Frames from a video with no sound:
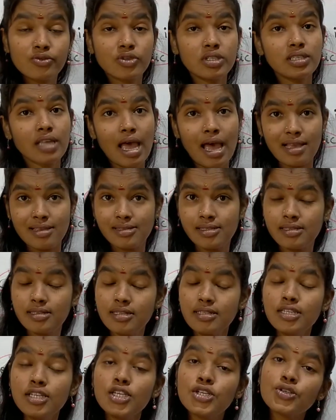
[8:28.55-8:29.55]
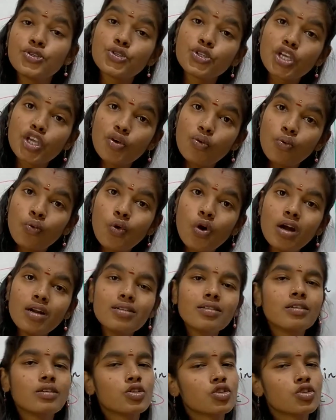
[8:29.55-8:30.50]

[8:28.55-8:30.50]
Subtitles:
with acid to give what?